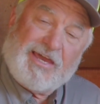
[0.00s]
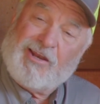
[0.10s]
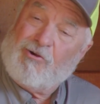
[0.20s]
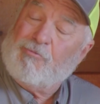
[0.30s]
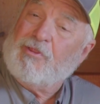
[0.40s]

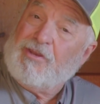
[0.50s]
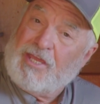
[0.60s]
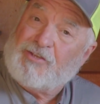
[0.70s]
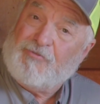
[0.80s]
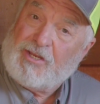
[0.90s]
And I hope on the
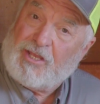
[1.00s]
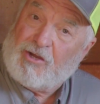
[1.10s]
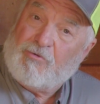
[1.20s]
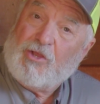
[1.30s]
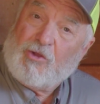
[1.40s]
next
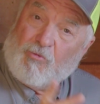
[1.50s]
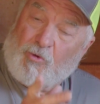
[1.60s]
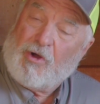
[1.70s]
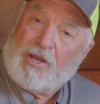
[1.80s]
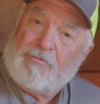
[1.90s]
video, we'll
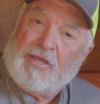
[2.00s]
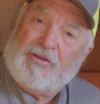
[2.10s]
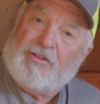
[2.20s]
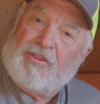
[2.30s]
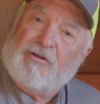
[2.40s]
wind up
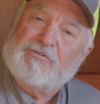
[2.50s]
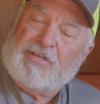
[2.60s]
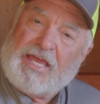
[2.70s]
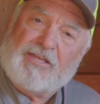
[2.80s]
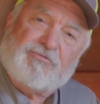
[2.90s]
getting to those
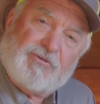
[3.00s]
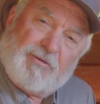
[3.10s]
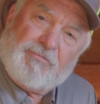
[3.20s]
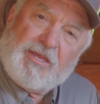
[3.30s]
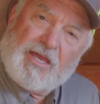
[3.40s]
and answering them.